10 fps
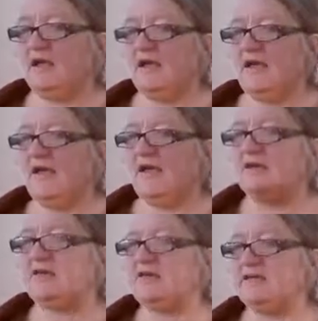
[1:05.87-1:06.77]
how
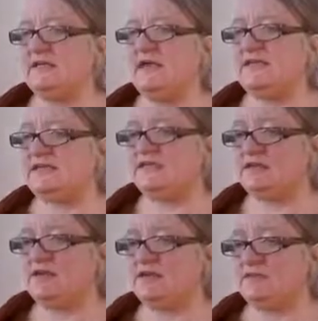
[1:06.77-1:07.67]
can I
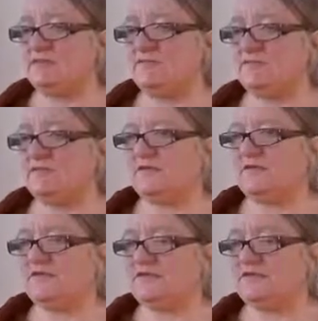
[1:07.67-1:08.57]
serve in
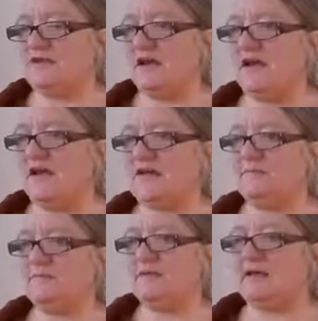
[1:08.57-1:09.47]
this
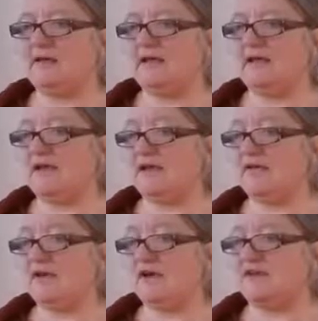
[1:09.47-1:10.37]
time? And I
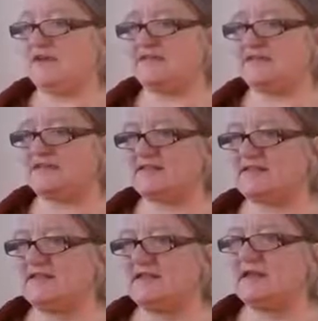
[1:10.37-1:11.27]
noticed
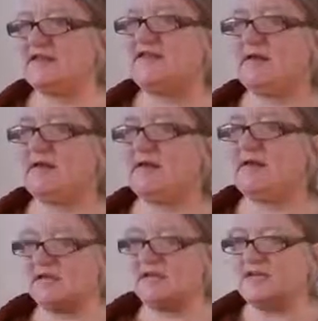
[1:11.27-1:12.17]
that
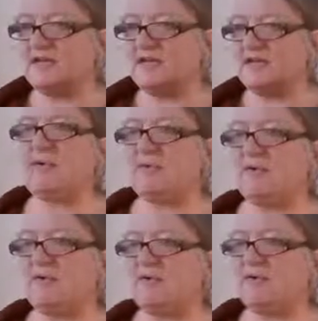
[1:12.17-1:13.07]
bringing up
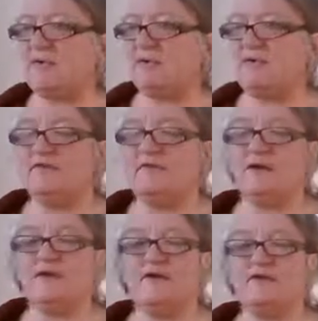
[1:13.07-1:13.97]

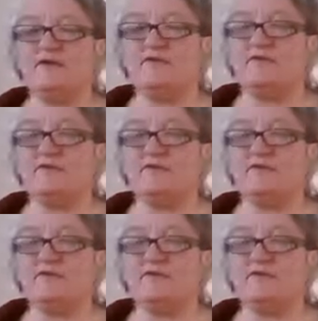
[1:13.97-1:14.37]
the